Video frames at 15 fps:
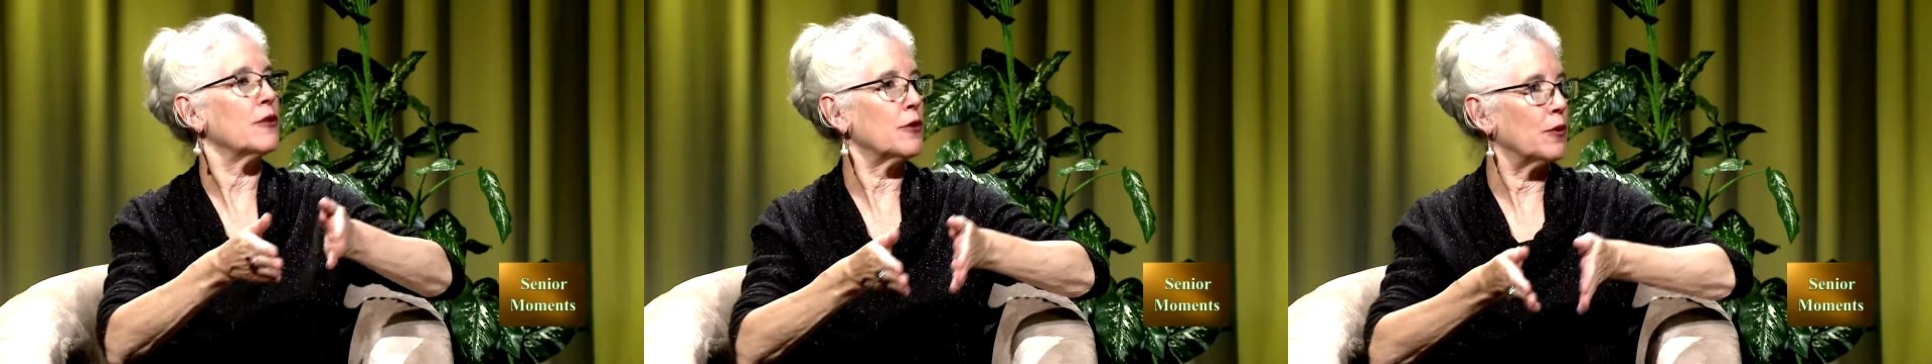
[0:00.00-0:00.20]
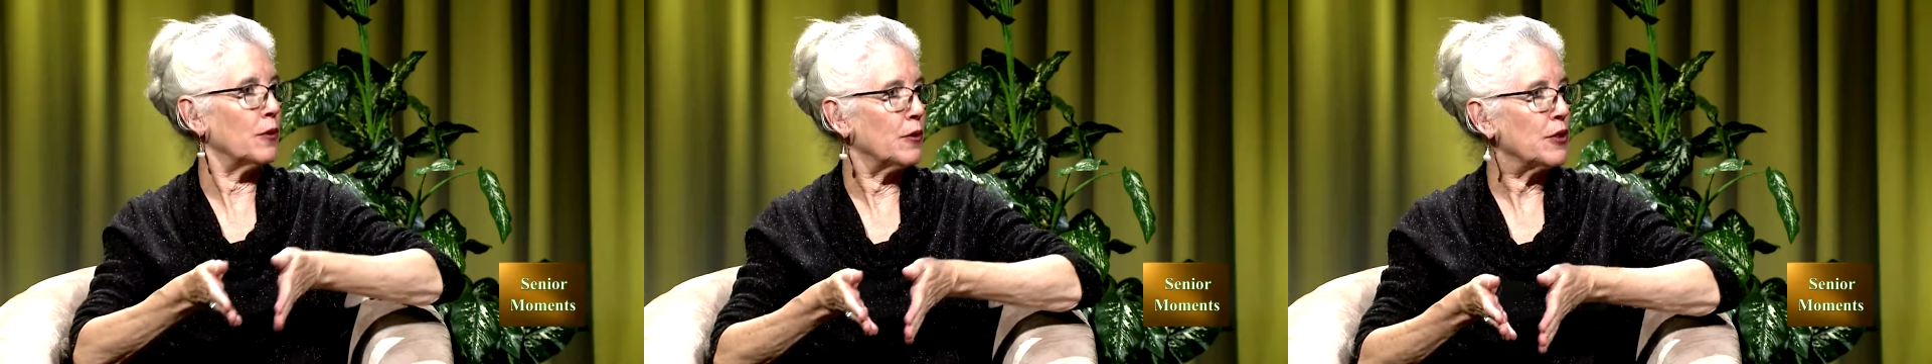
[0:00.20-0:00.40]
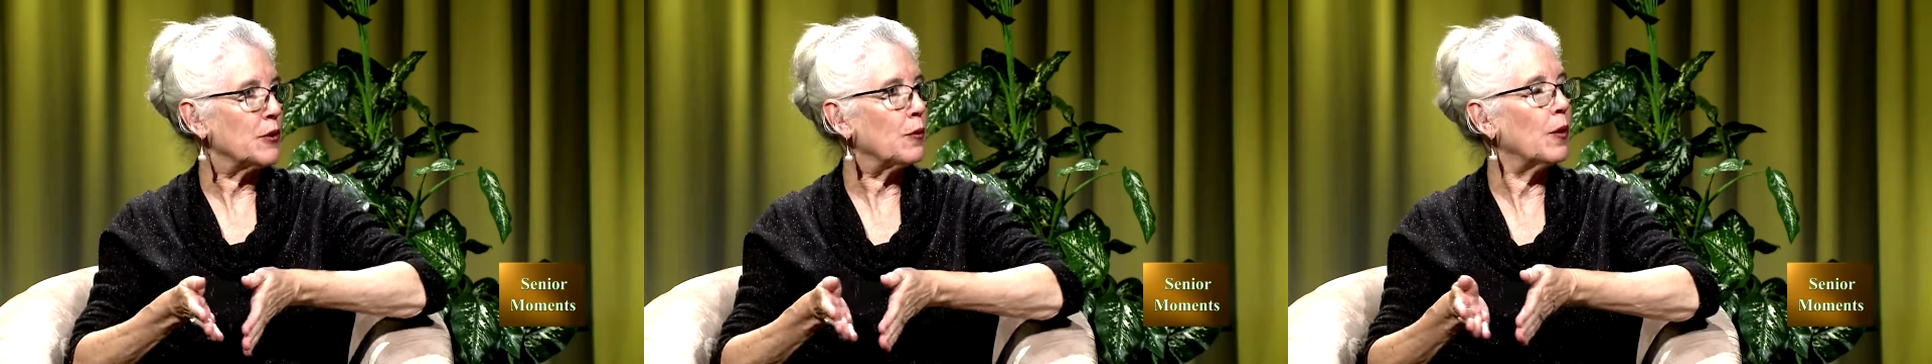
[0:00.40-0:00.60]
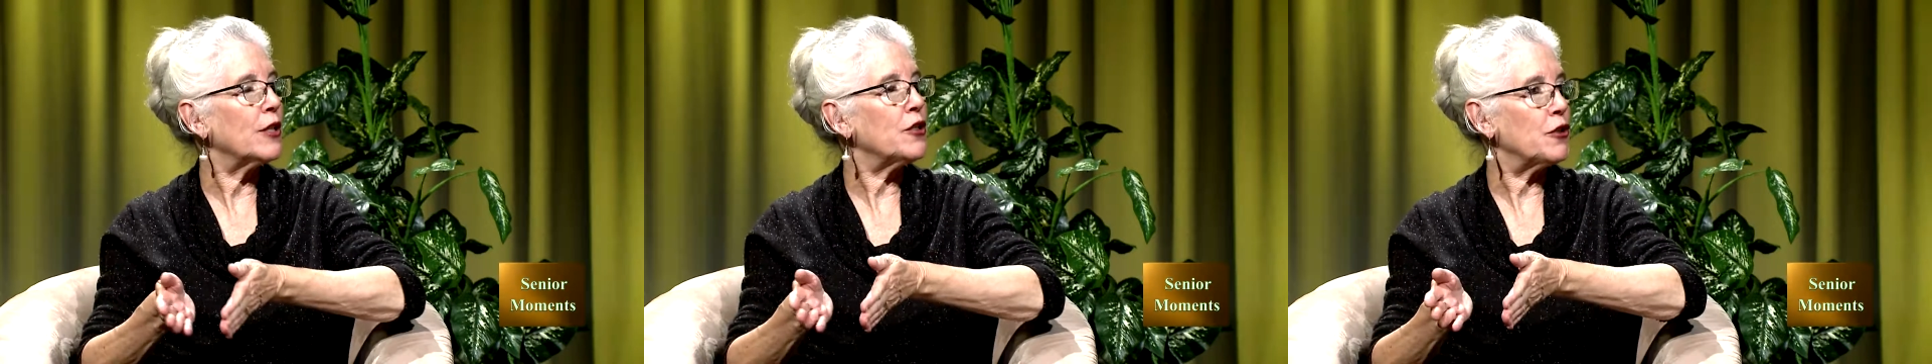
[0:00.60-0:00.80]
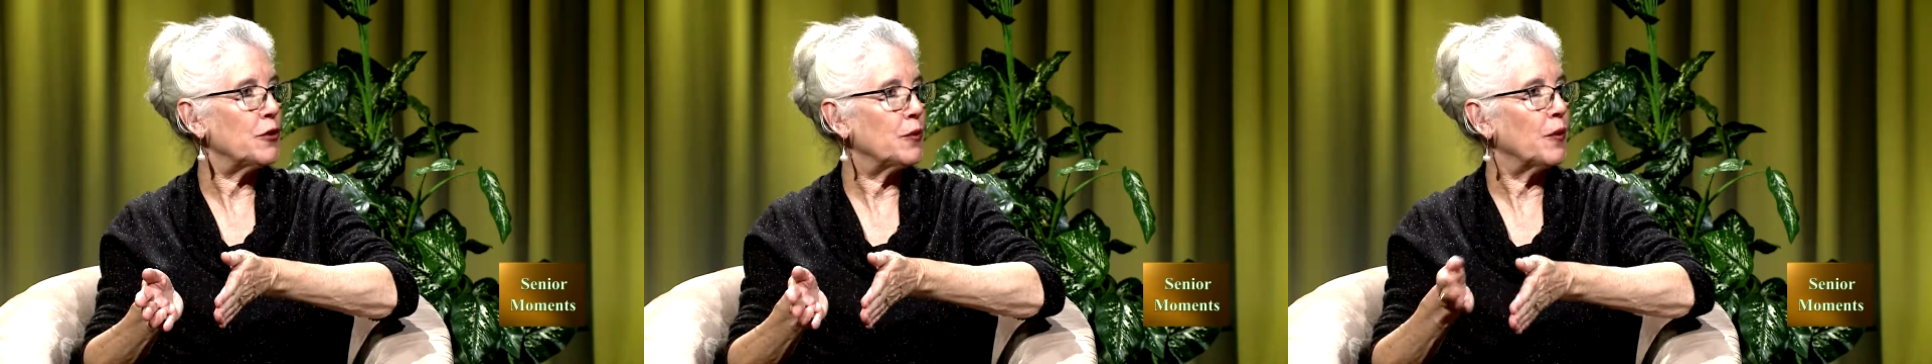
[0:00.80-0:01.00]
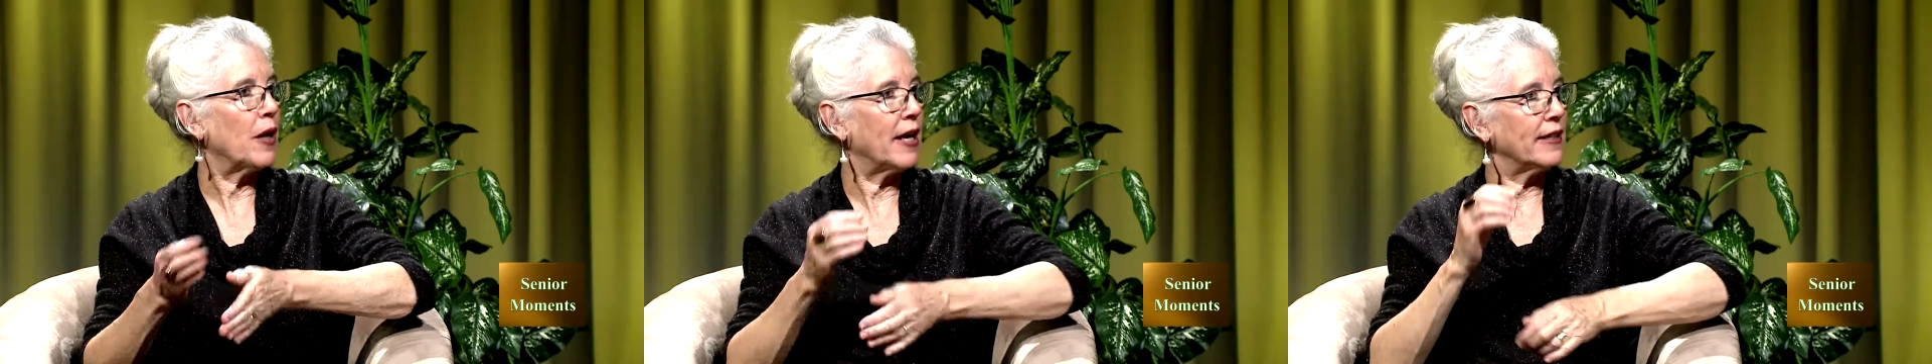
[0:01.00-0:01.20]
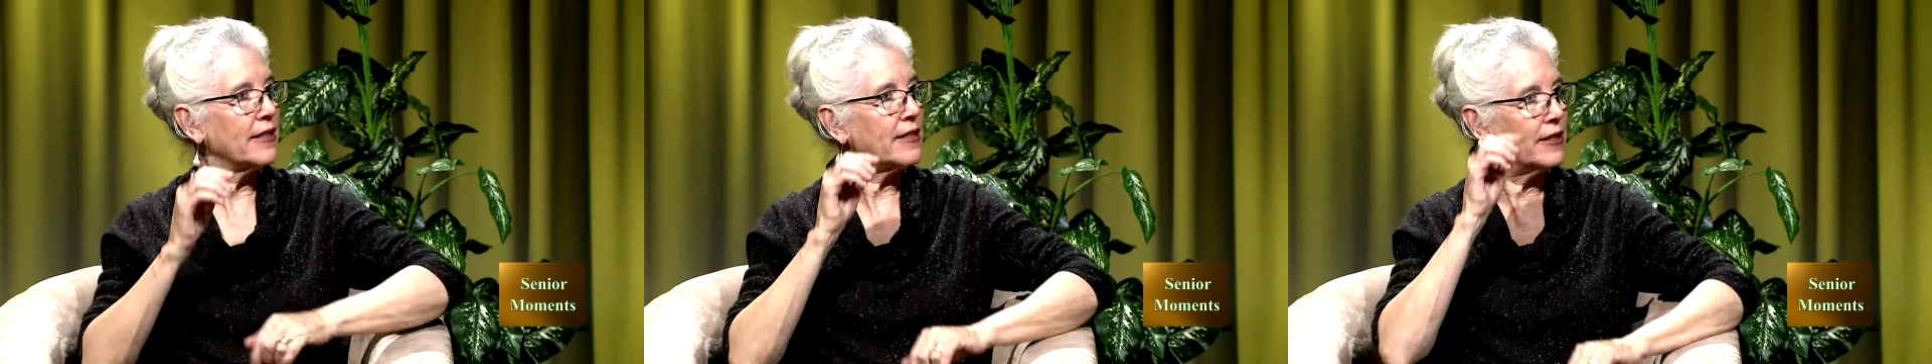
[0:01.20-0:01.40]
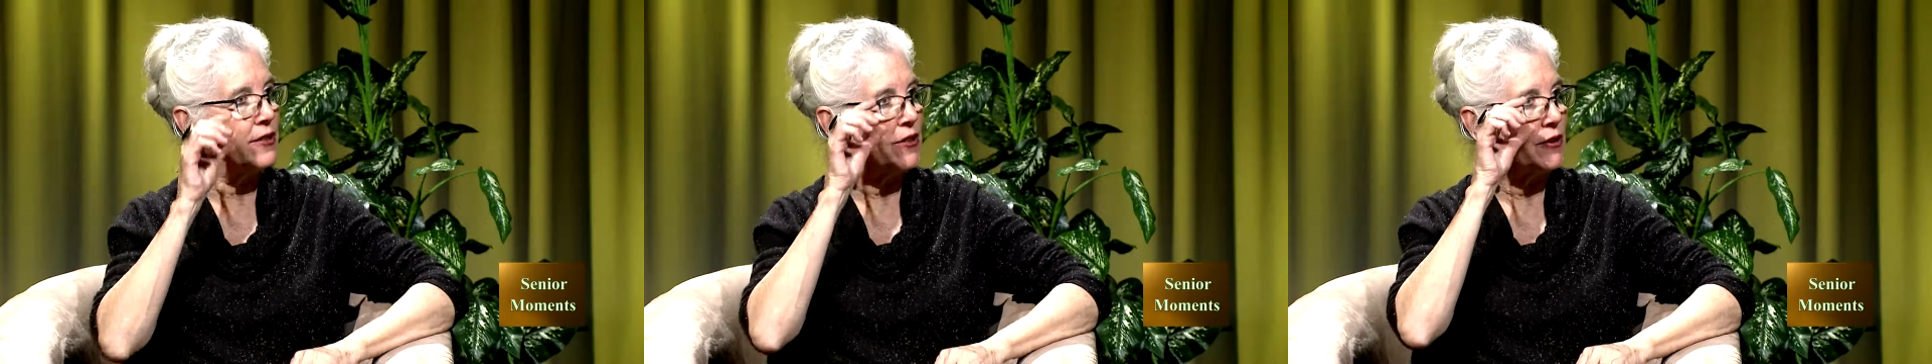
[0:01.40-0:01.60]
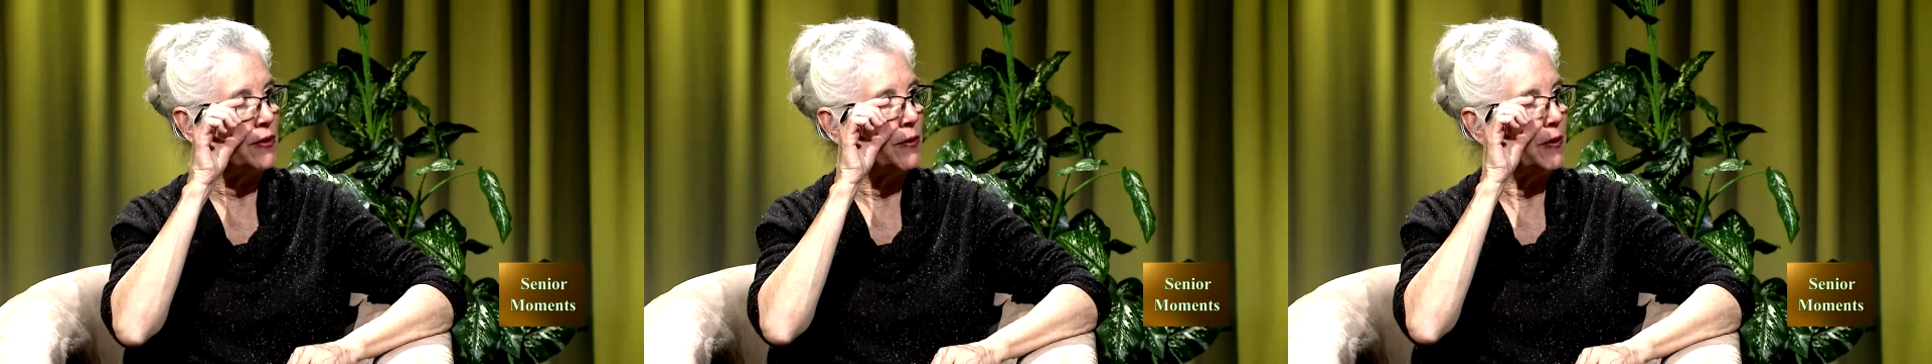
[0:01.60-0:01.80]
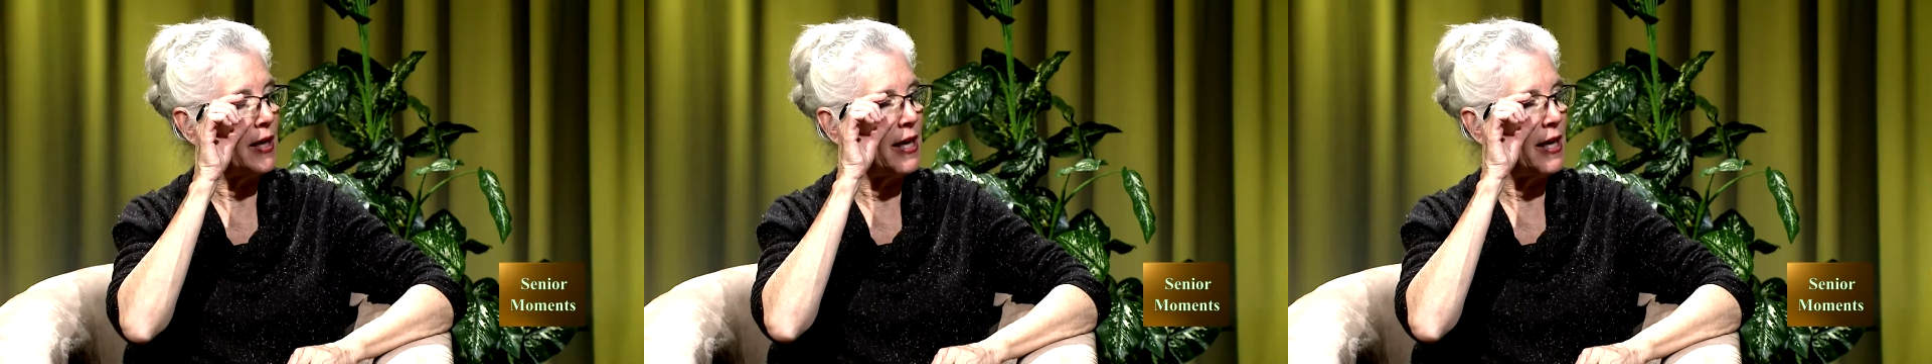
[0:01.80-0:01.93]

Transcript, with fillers: towards what you want to do,